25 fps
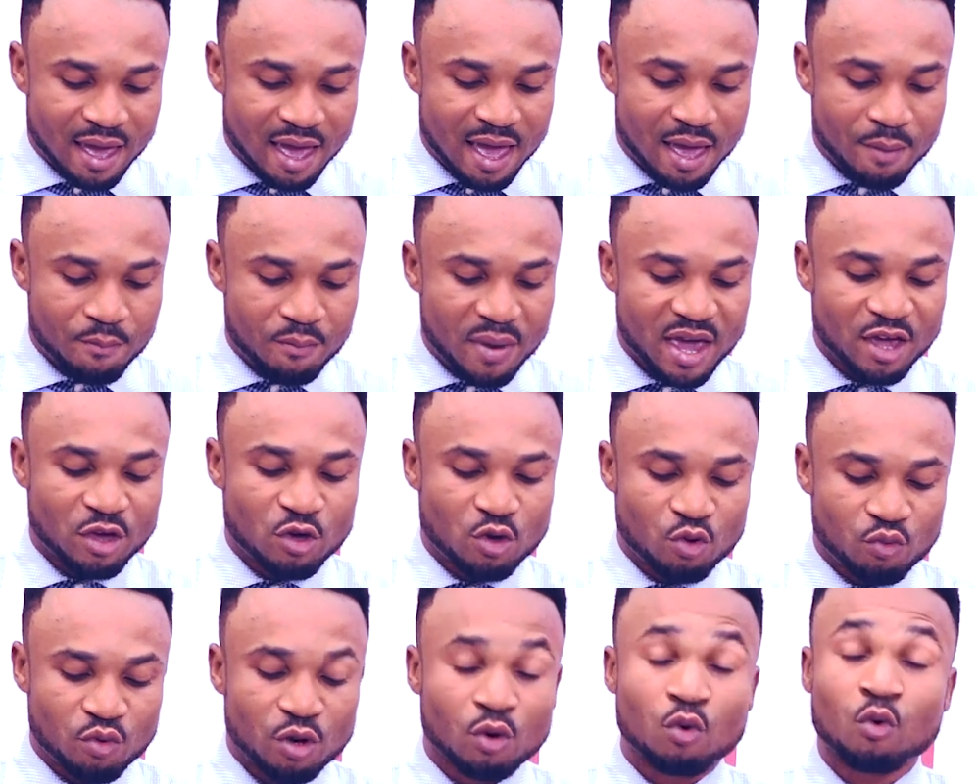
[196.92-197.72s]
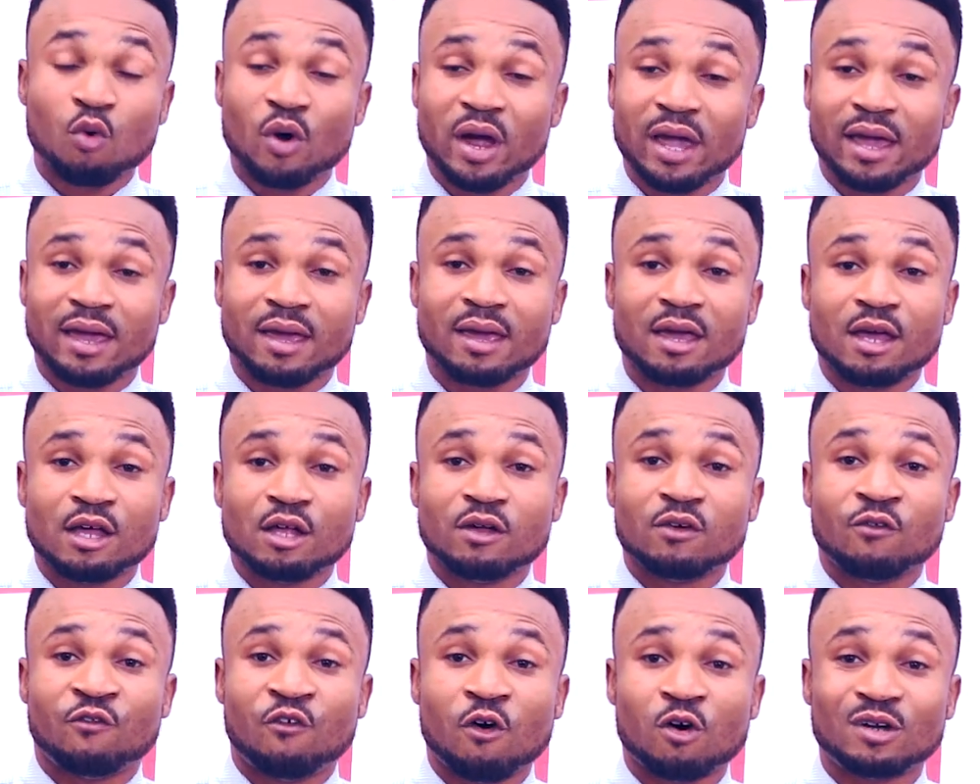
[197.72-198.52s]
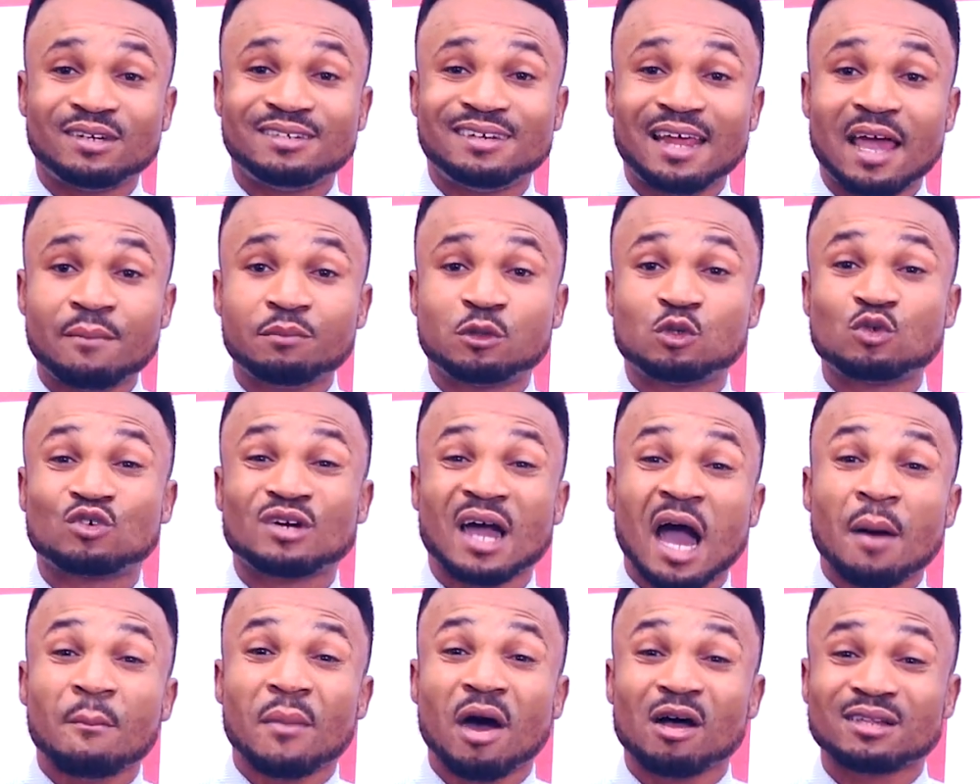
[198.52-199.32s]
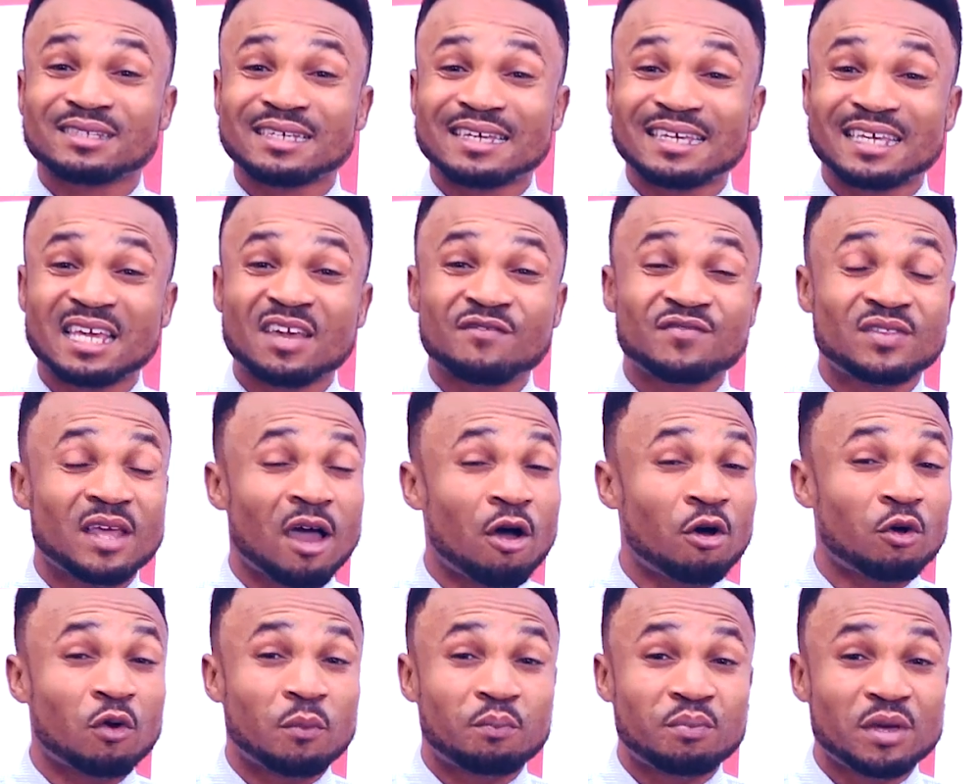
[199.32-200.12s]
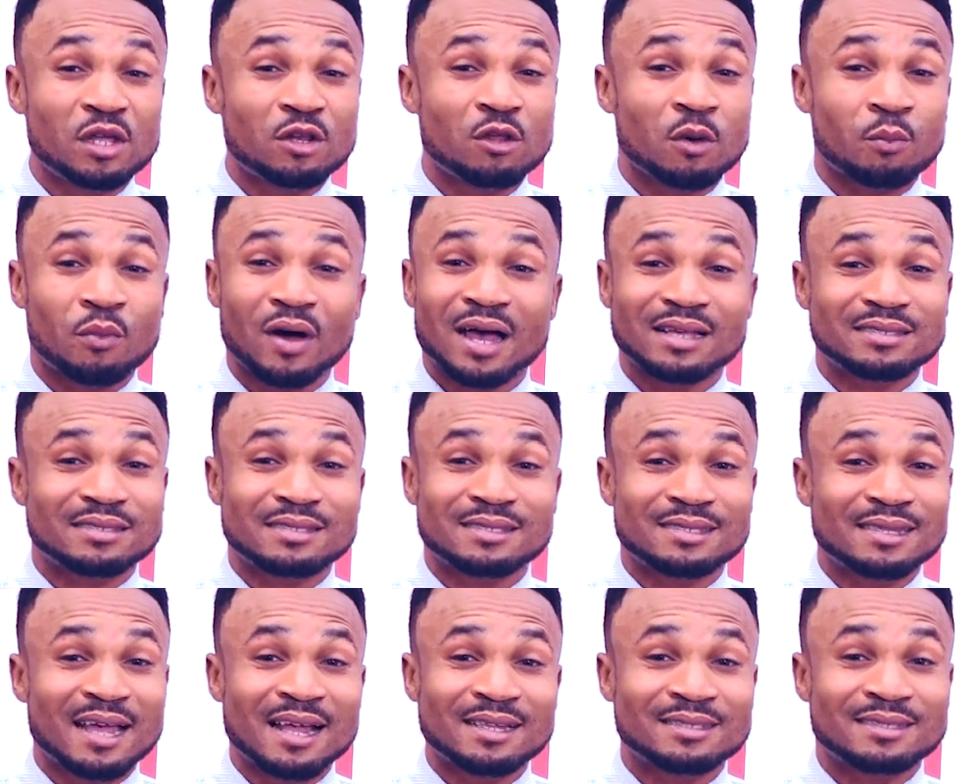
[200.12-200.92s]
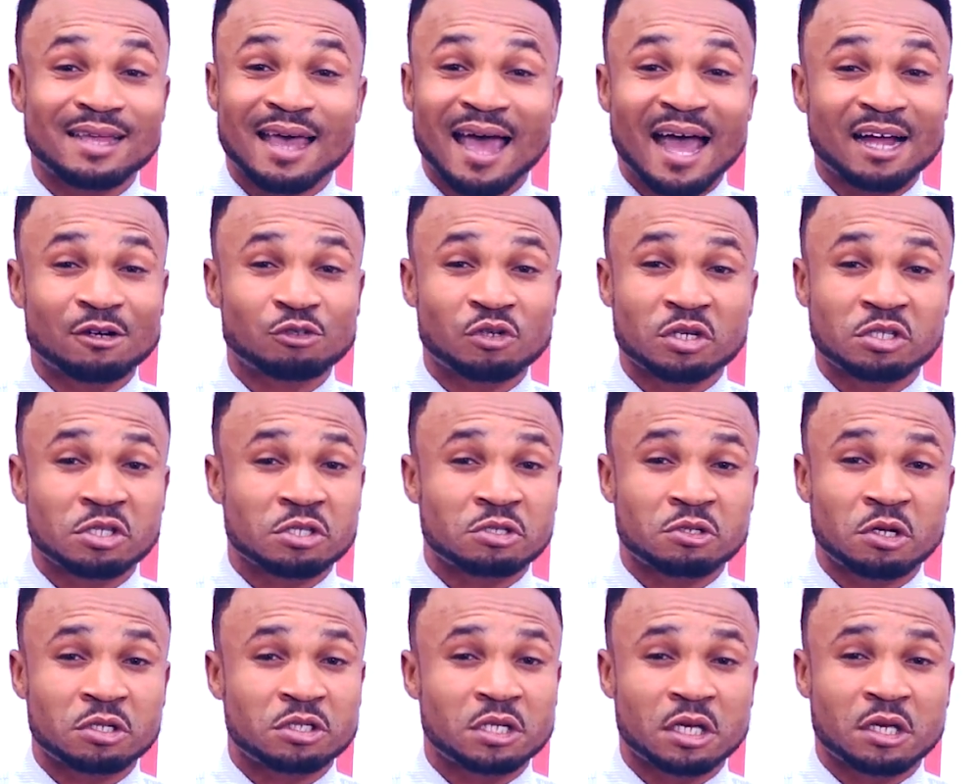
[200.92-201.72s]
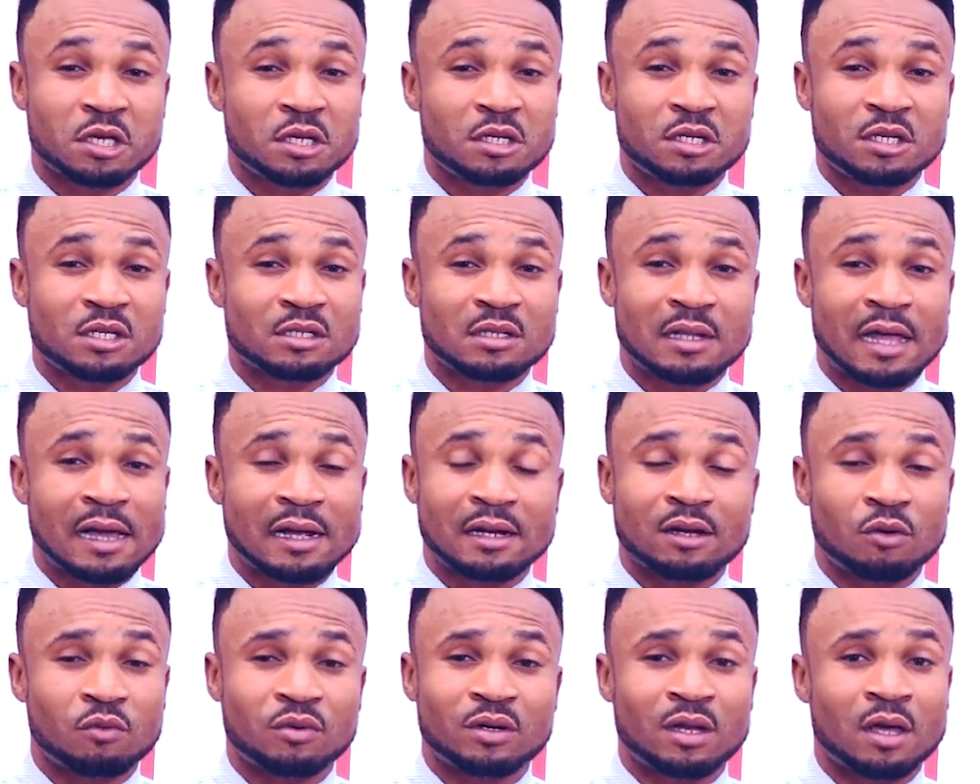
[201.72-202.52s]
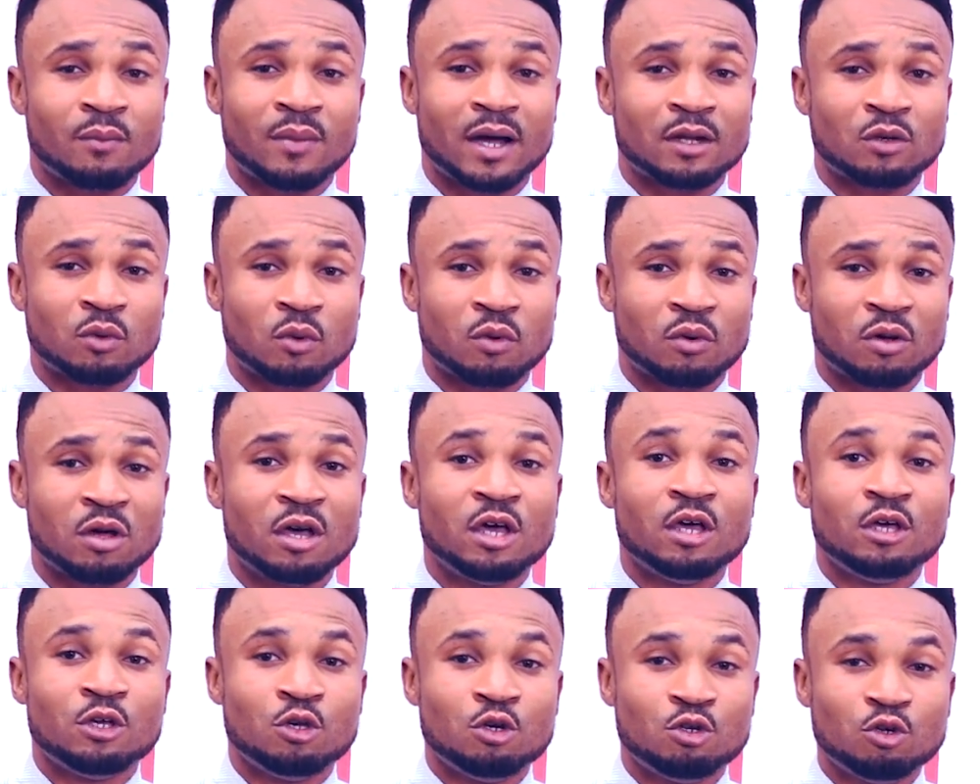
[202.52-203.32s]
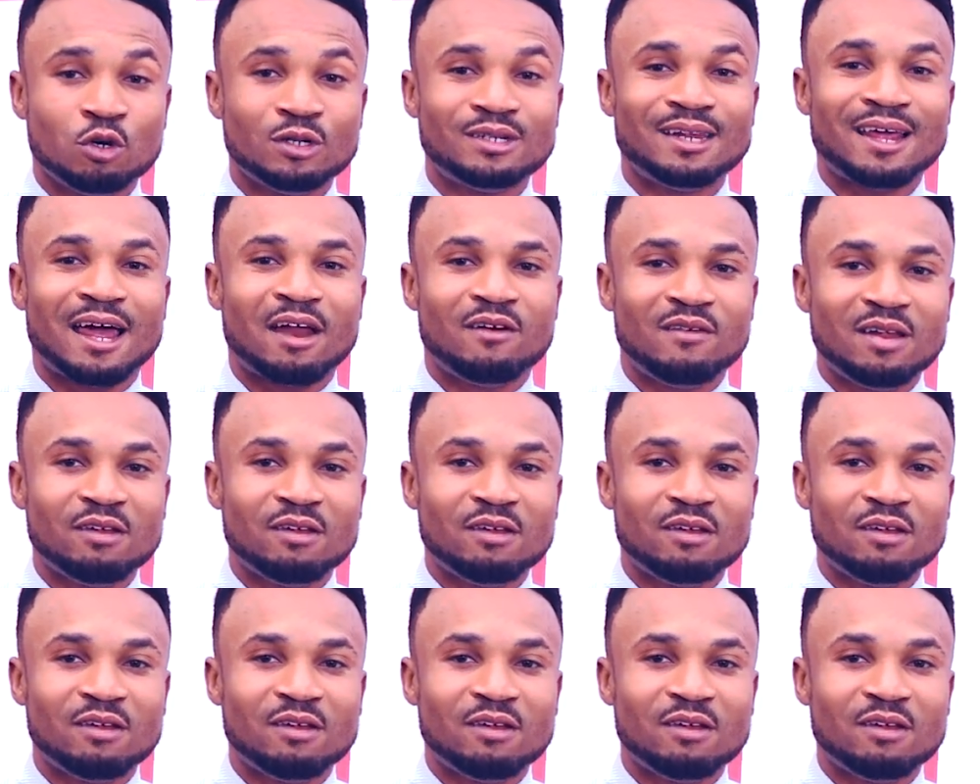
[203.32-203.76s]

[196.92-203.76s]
MZVEE, for them to come out and give their own opinion. But as it stands, the actress is not taking this lightly with them at all. They are